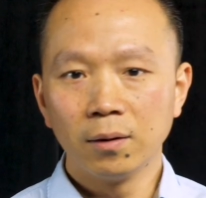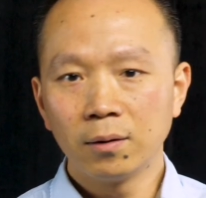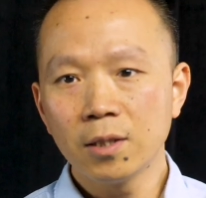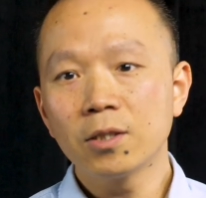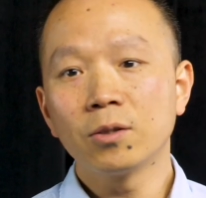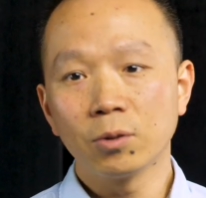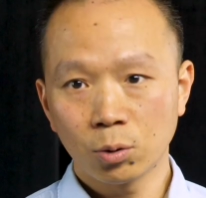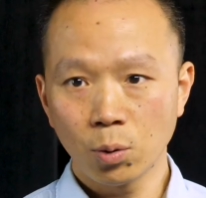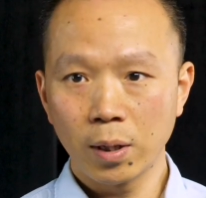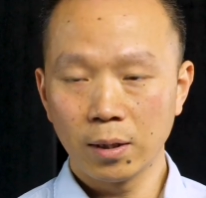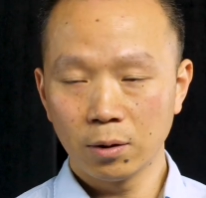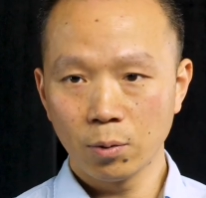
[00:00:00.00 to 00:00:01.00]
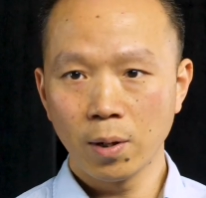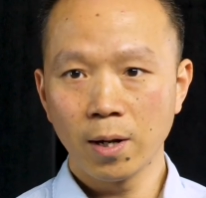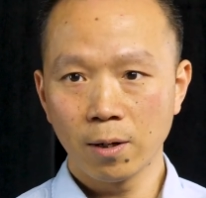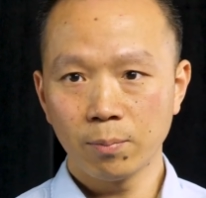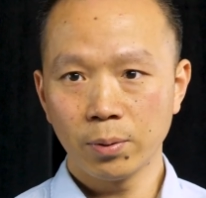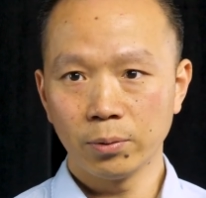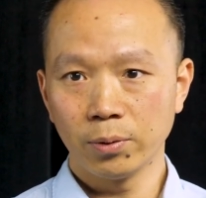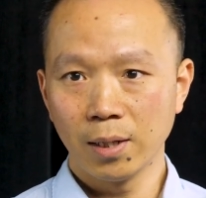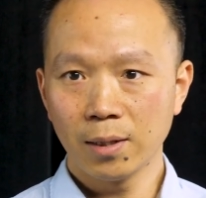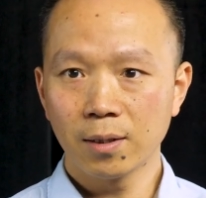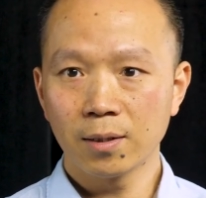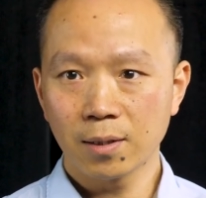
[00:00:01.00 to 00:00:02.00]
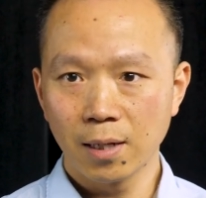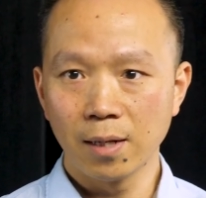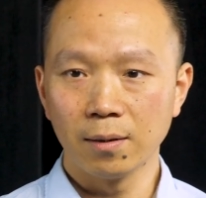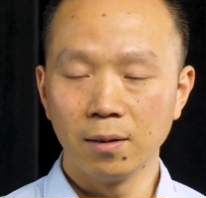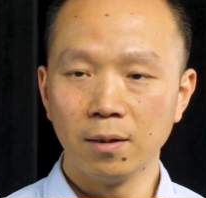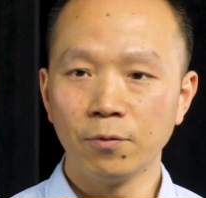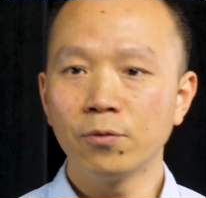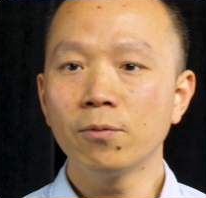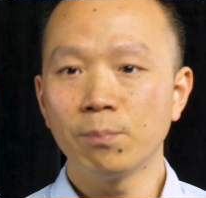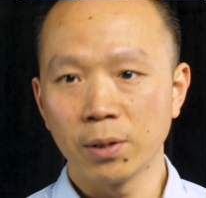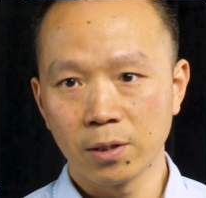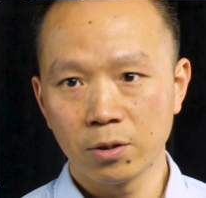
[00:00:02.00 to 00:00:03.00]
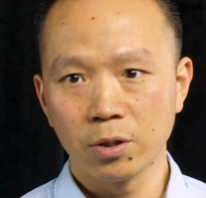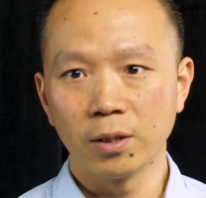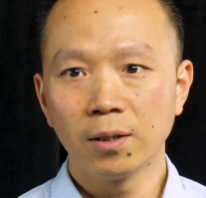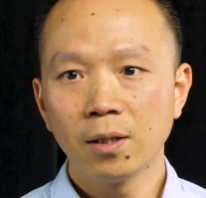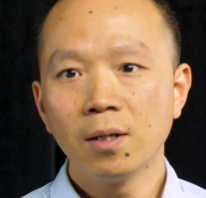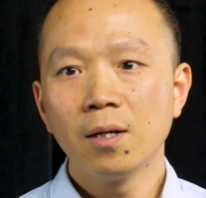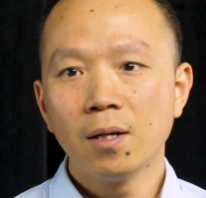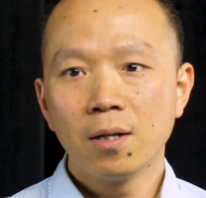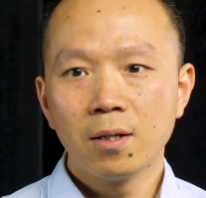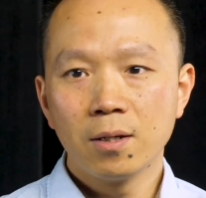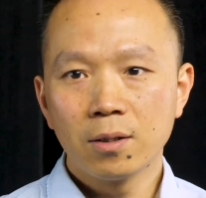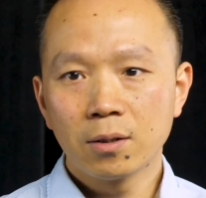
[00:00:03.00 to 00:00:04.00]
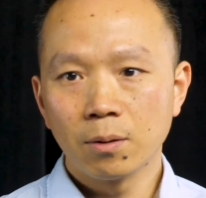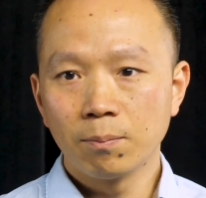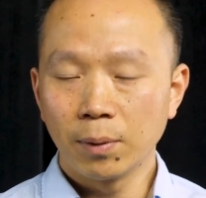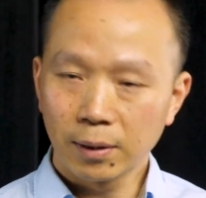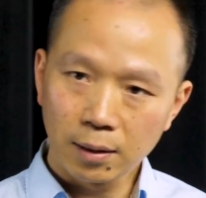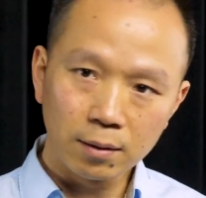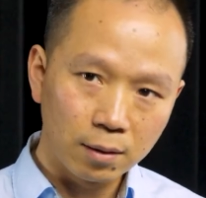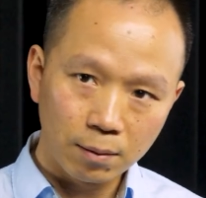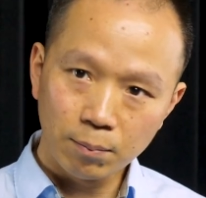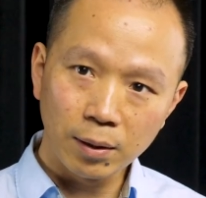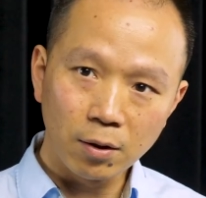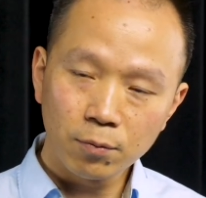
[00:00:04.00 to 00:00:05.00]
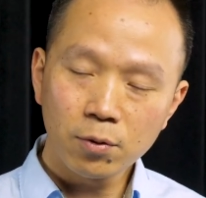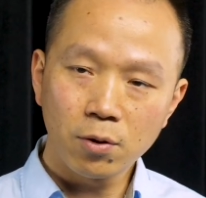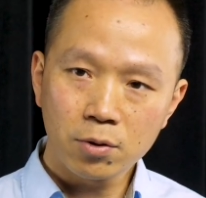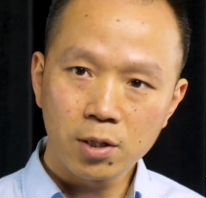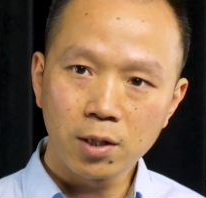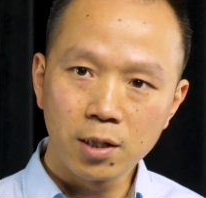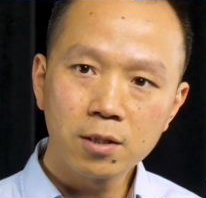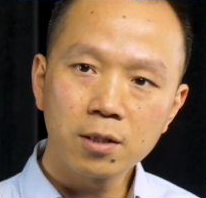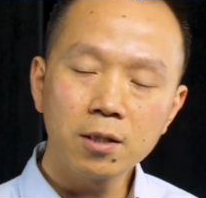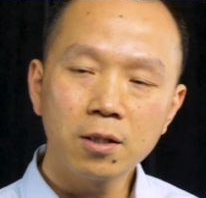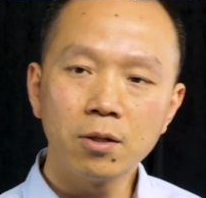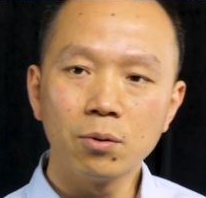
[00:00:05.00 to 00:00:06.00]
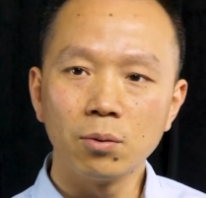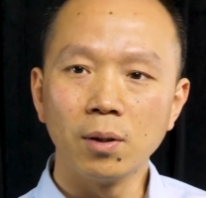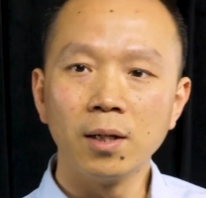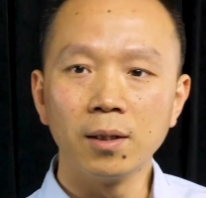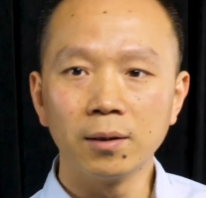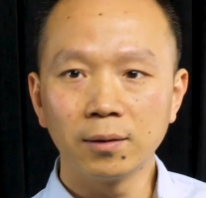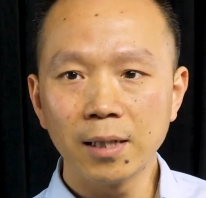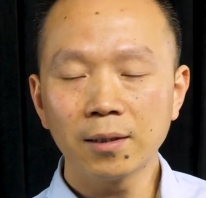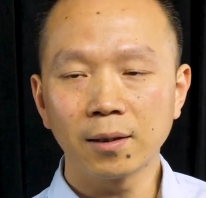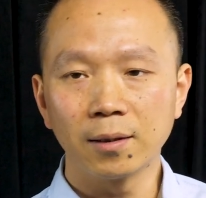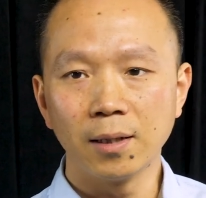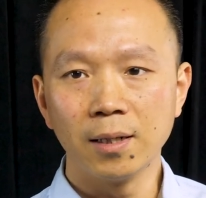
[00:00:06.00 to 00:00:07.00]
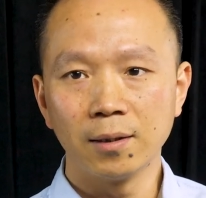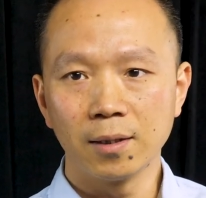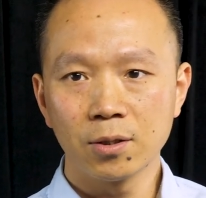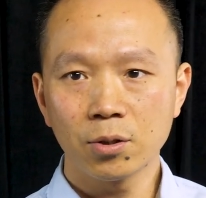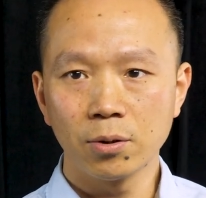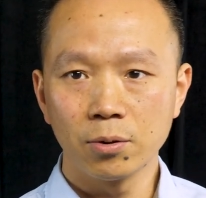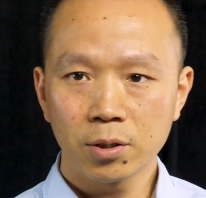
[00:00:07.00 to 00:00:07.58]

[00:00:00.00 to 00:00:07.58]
digital twin to help you to understand the full picture. So, but of course, the in situ data and the soil